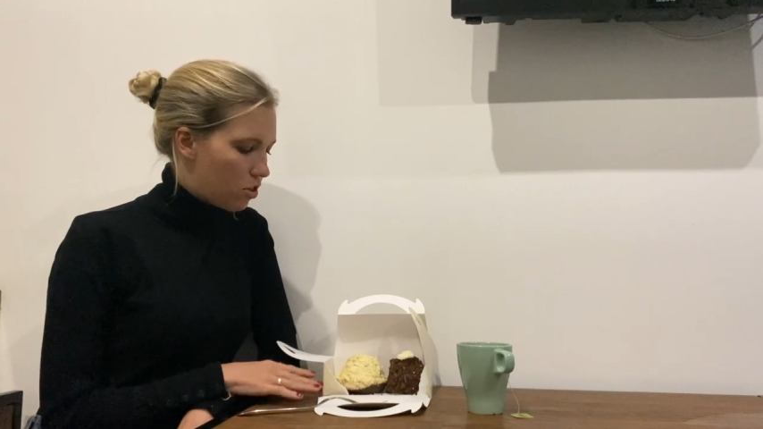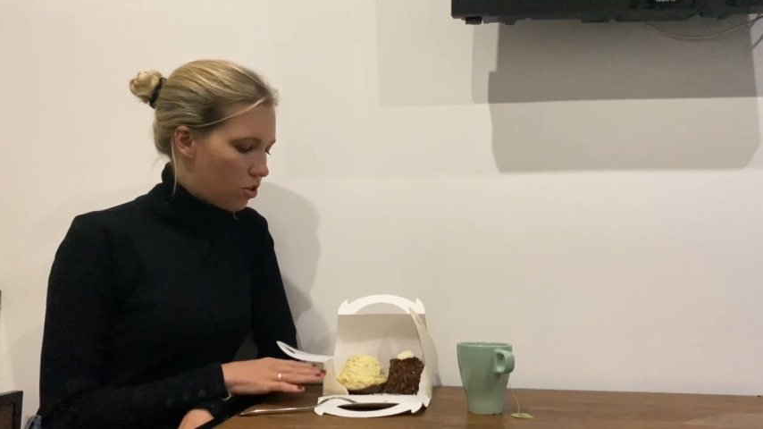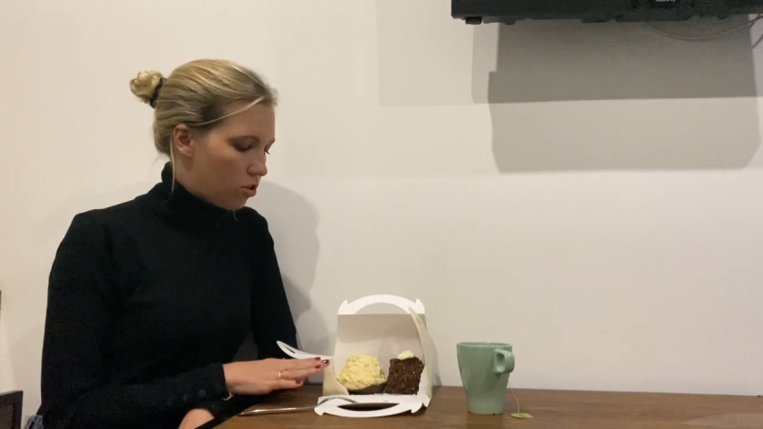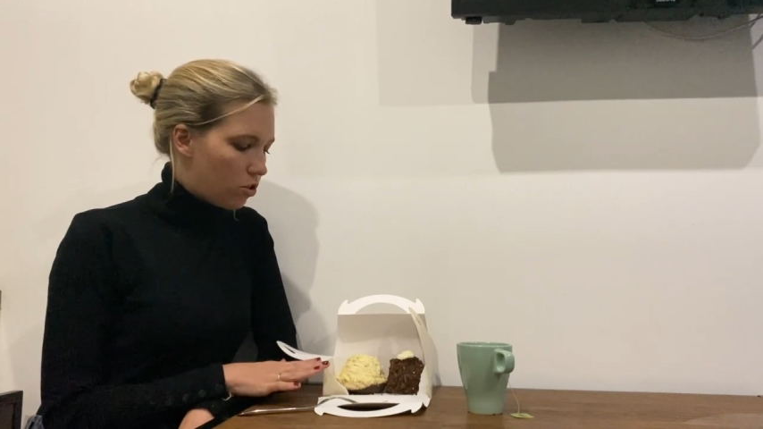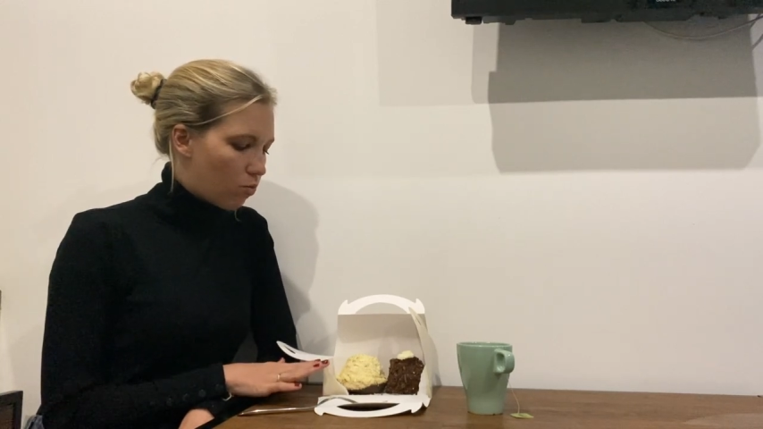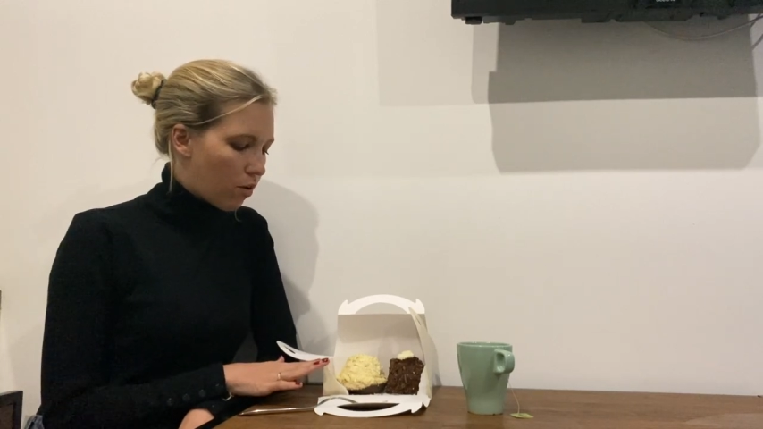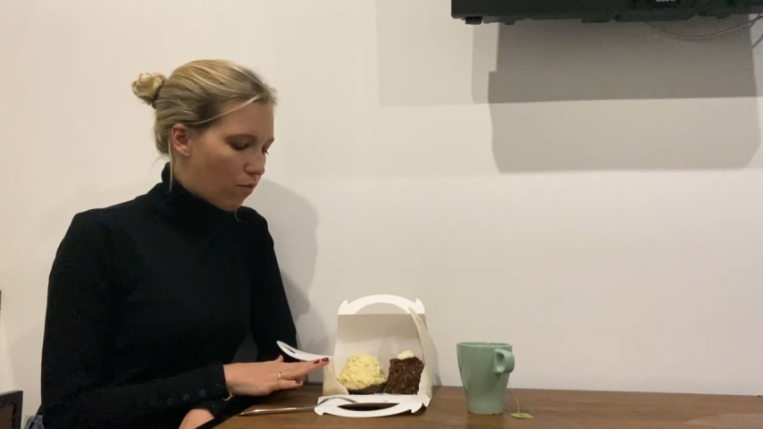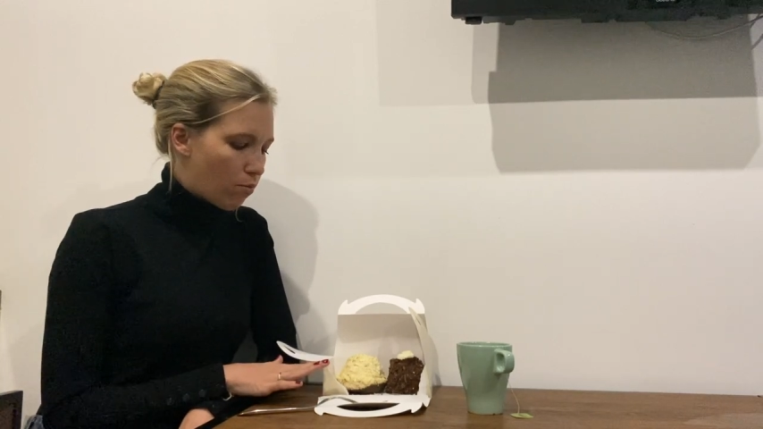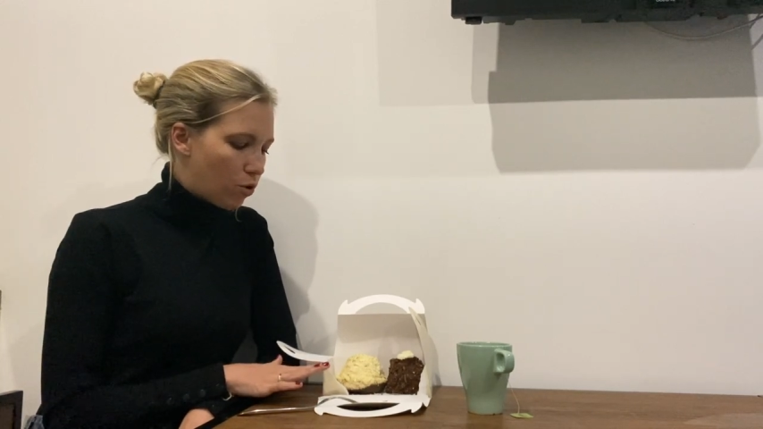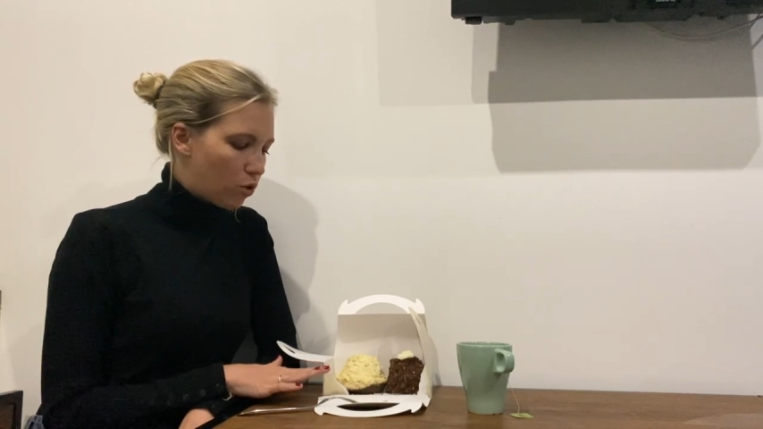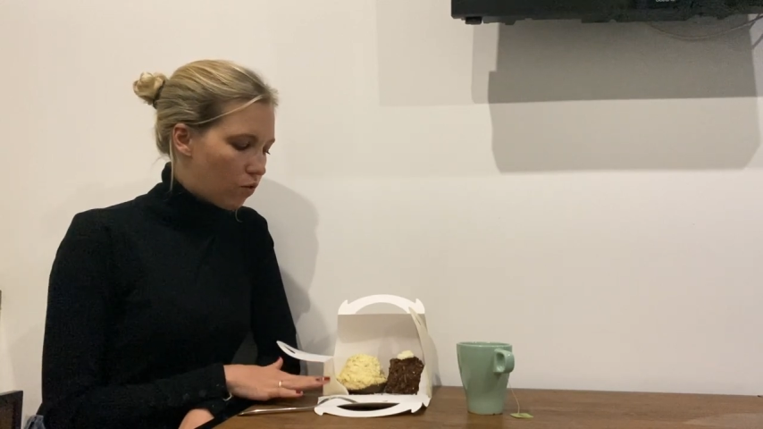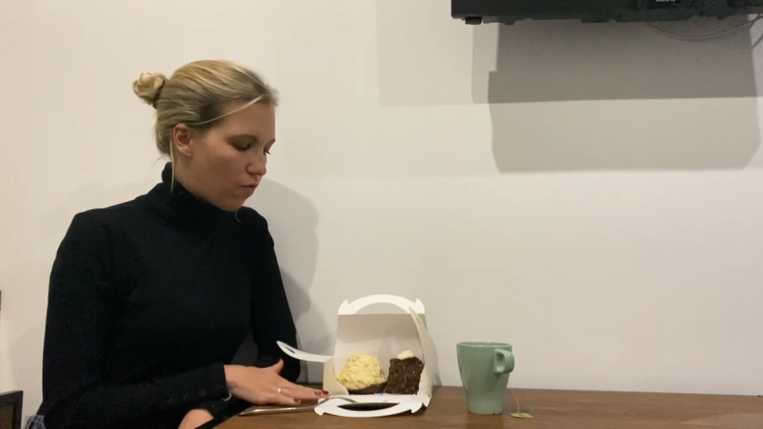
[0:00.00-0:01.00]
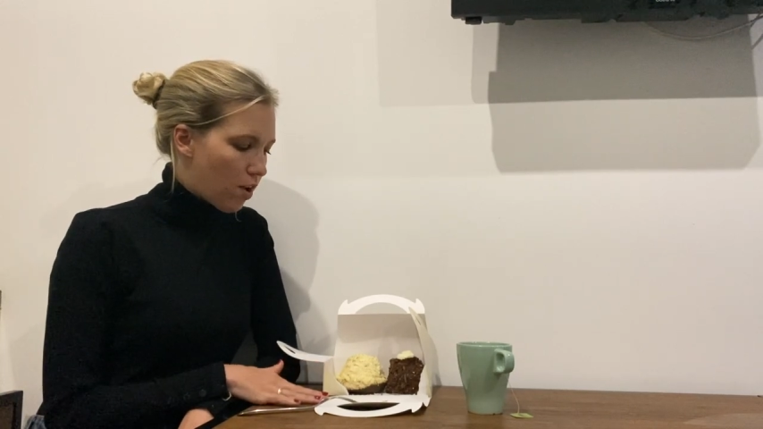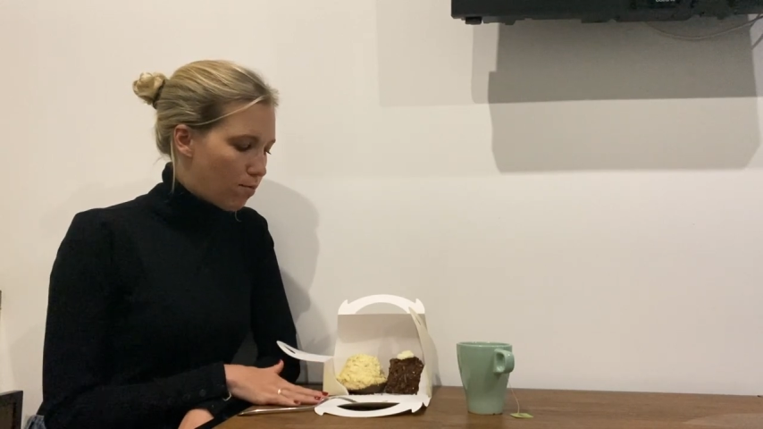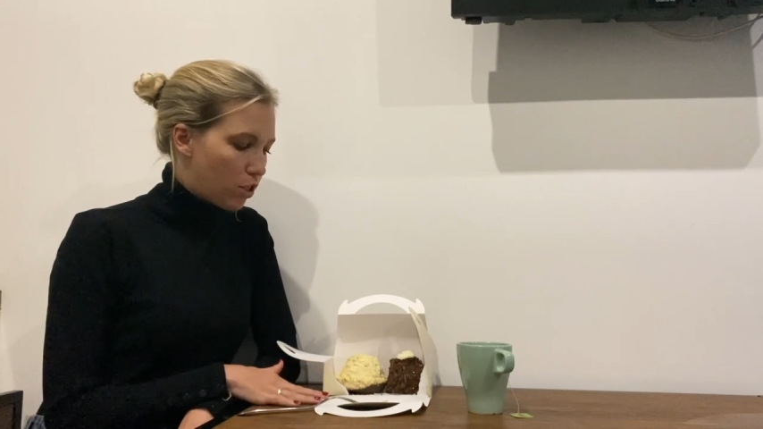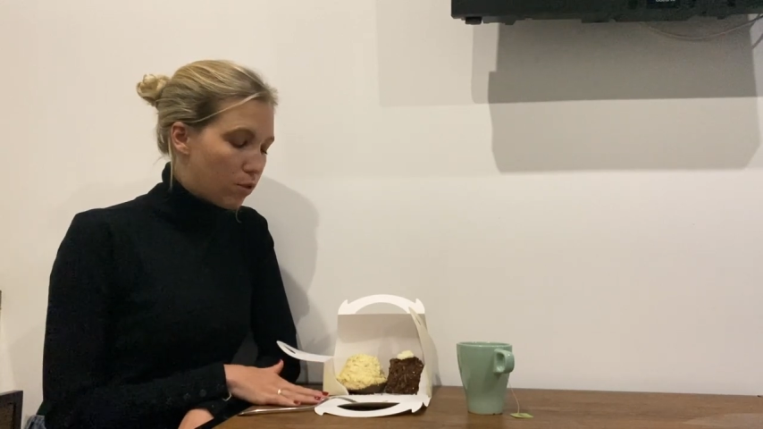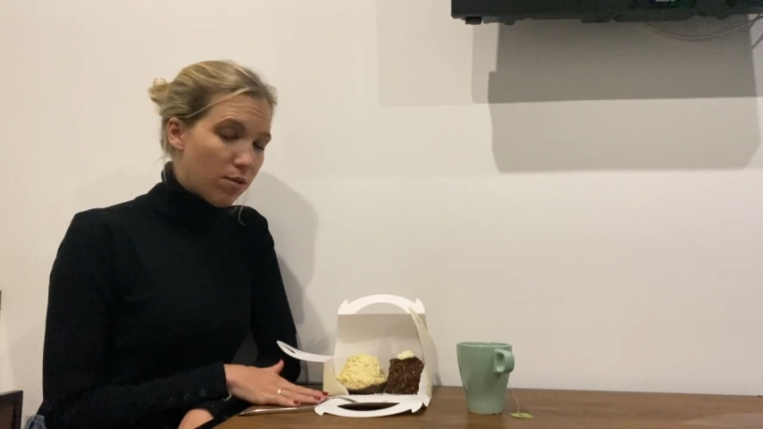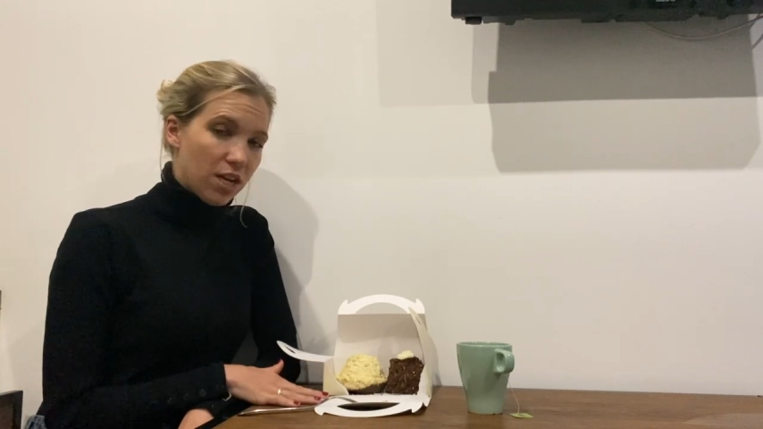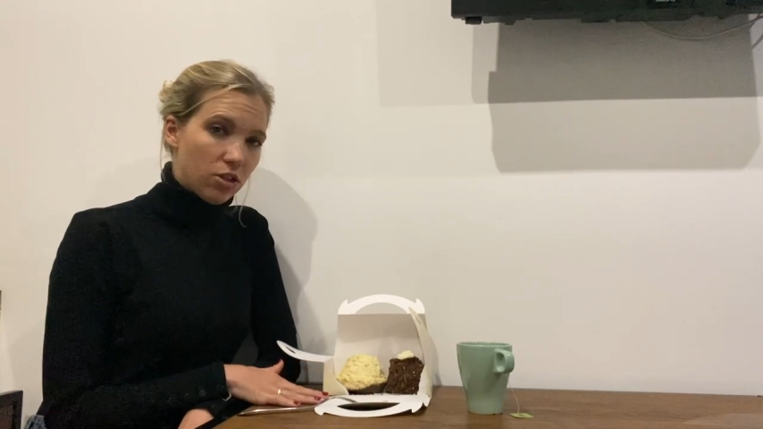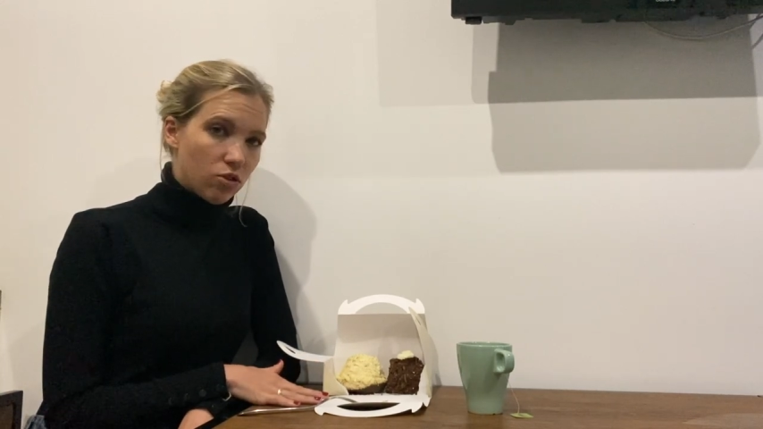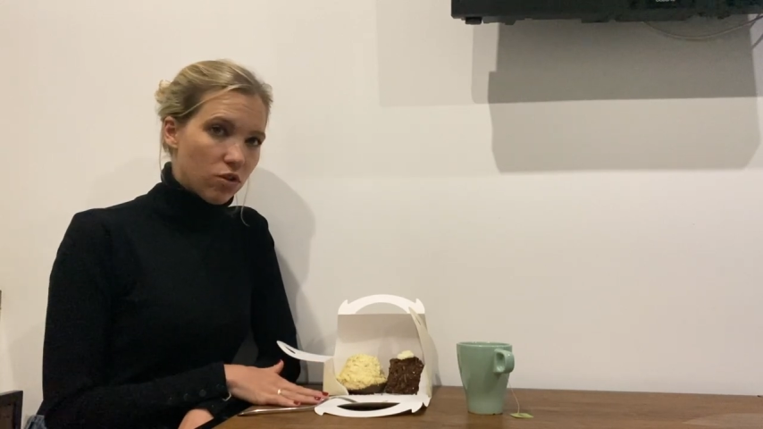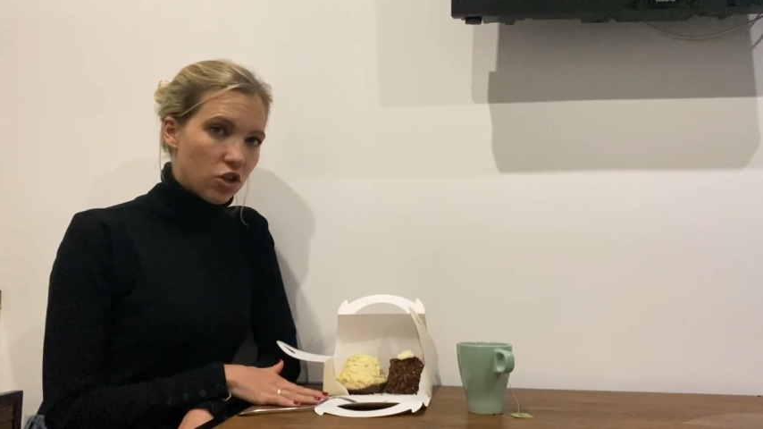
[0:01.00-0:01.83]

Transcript: this is one of the most famous pastry